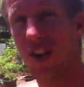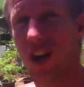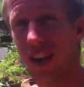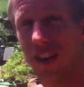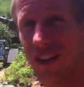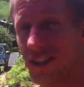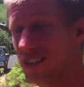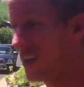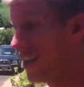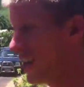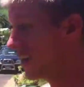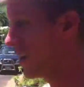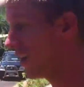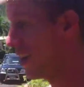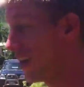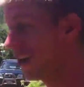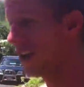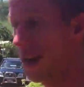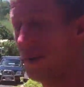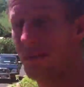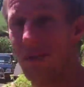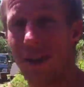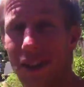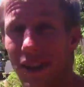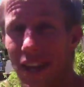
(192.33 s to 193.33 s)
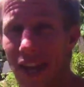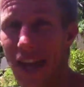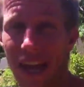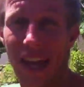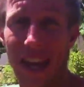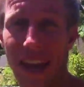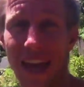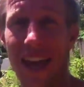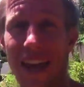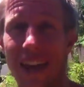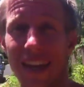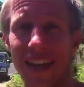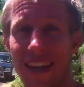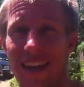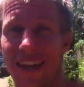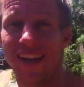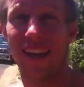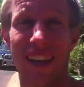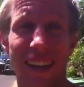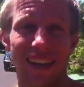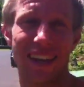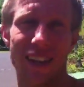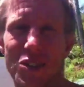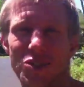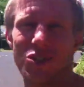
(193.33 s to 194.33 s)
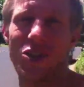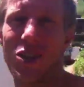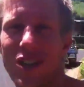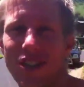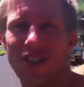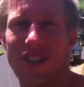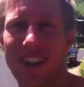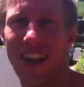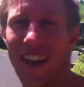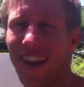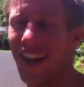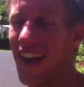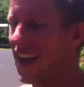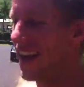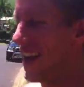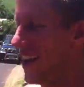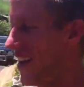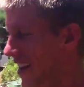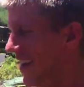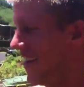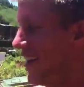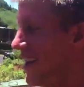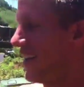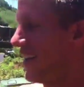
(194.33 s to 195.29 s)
Scotty Z. I'm getting the hell out of here. Enjoy your Sunday.